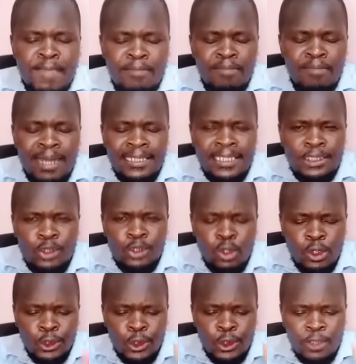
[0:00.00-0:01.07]
But it's
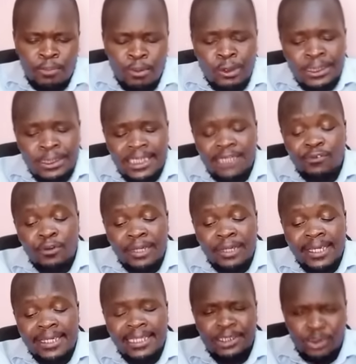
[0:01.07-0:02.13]
also important for
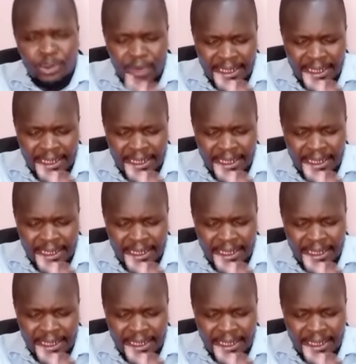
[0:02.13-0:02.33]
Kenyans to